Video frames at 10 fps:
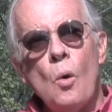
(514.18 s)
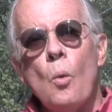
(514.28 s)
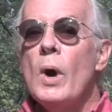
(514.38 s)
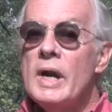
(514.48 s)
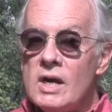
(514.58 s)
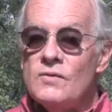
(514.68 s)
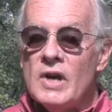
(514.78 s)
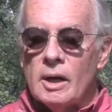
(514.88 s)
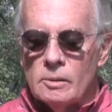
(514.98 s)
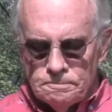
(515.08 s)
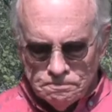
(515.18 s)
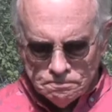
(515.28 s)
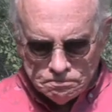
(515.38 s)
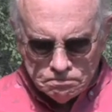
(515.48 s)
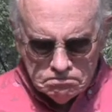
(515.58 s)
One evening,
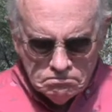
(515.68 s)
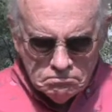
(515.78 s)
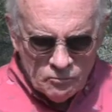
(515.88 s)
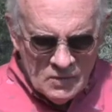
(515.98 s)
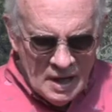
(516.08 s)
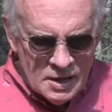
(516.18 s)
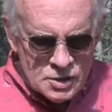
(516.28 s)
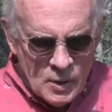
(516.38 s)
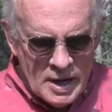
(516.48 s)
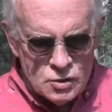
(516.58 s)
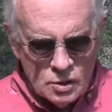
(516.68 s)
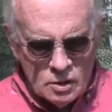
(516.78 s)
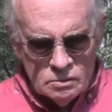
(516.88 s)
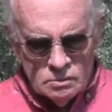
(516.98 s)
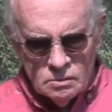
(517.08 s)
a stranger
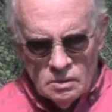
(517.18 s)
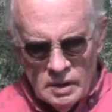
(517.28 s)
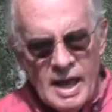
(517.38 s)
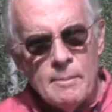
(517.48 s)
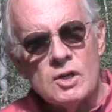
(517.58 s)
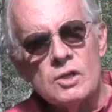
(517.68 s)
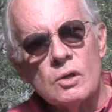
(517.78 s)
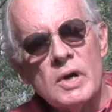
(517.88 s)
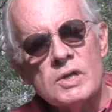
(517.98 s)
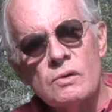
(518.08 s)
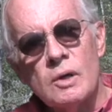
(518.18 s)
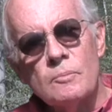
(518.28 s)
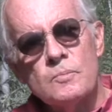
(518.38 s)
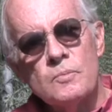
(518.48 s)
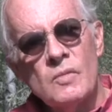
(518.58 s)
came into the restaurant.
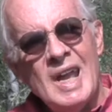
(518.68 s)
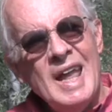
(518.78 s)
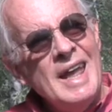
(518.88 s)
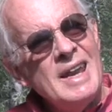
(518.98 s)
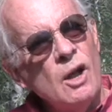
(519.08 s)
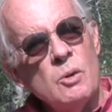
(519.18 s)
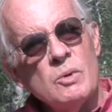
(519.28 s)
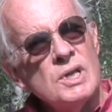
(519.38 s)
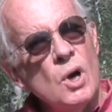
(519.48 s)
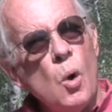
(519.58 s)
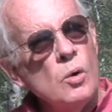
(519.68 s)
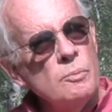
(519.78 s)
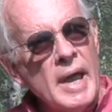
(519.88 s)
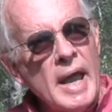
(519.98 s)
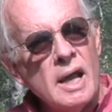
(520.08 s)
Now, he was an old
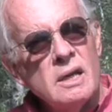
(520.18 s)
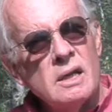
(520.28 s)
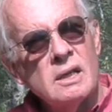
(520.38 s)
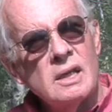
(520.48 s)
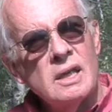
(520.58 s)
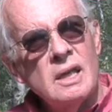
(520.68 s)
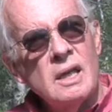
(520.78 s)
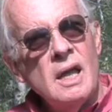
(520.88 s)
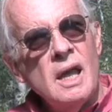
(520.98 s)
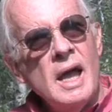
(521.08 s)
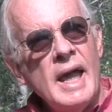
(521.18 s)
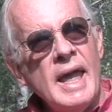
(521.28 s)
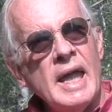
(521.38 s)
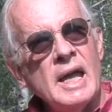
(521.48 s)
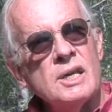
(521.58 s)
man,
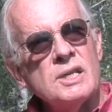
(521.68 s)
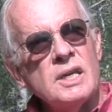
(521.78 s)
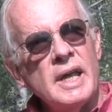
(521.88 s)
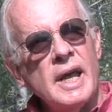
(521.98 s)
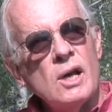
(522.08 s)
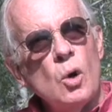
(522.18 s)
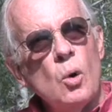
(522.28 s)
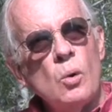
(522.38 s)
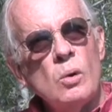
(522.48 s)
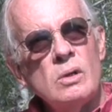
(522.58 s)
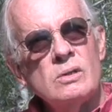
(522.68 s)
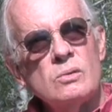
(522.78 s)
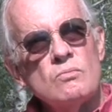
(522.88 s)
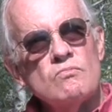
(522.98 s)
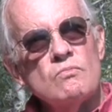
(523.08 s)
and he had old,
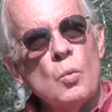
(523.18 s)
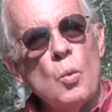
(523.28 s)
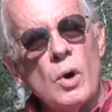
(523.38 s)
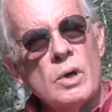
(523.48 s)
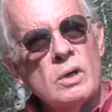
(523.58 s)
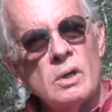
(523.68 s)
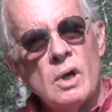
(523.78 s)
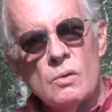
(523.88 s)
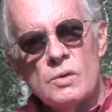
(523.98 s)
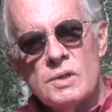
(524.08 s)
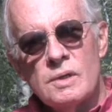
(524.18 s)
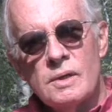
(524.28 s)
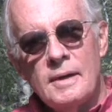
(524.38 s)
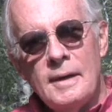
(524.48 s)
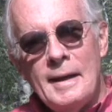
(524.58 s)
worn clothes,
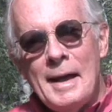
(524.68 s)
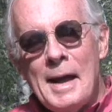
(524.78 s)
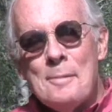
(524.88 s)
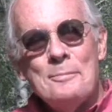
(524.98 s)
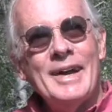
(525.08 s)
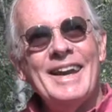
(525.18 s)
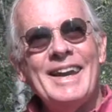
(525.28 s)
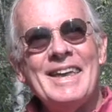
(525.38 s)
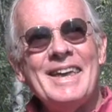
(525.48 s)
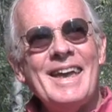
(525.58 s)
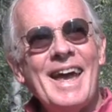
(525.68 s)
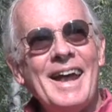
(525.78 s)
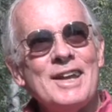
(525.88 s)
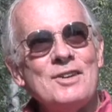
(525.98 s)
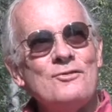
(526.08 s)
but he
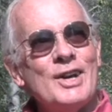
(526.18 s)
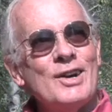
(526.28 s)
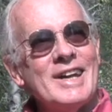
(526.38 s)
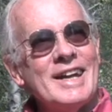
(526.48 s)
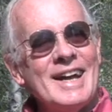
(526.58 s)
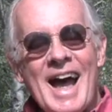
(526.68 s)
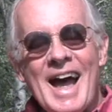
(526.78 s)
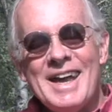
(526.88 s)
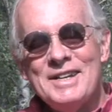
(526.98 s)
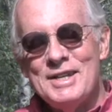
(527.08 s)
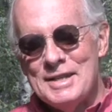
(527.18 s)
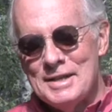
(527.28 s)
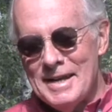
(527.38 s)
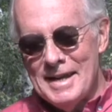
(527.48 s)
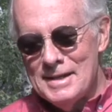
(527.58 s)
had a very kind
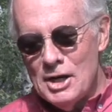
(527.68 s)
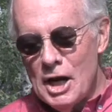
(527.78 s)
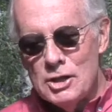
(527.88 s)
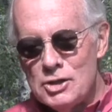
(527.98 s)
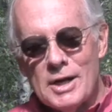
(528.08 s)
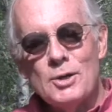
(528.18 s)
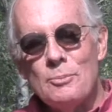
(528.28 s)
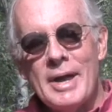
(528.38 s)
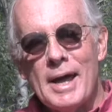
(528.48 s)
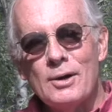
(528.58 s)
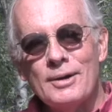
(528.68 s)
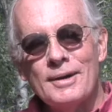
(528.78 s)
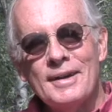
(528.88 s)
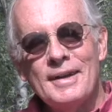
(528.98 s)
and gentle manner.